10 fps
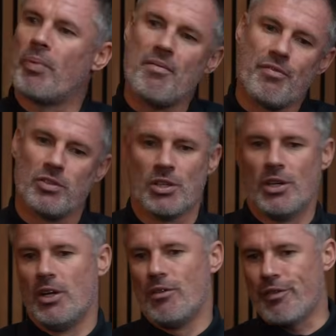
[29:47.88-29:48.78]
at Brentford,
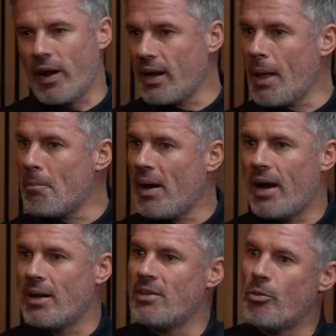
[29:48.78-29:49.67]
Frank
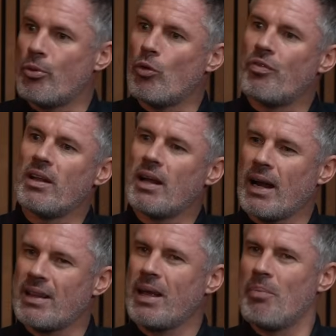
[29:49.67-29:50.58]
Lampard, Liverpool, and
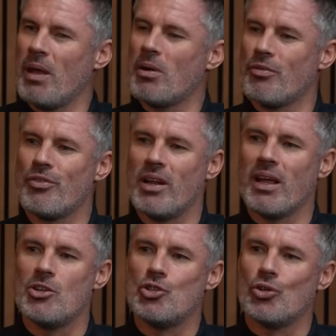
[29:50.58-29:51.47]
I think people have really
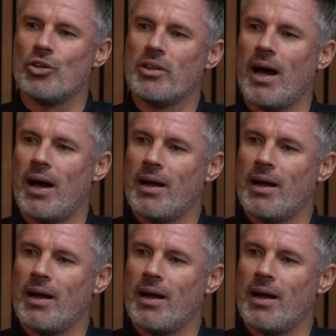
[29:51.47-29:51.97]
enjoyed that.